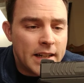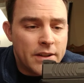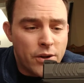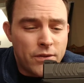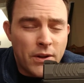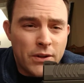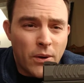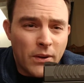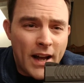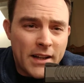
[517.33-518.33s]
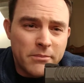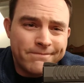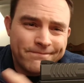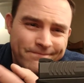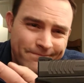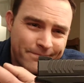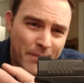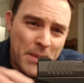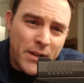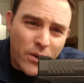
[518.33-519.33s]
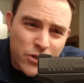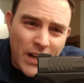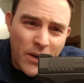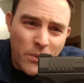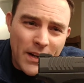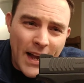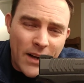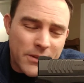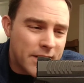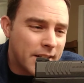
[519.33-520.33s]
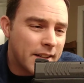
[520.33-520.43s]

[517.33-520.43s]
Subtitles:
Those of you that don't like them, maybe go check one out.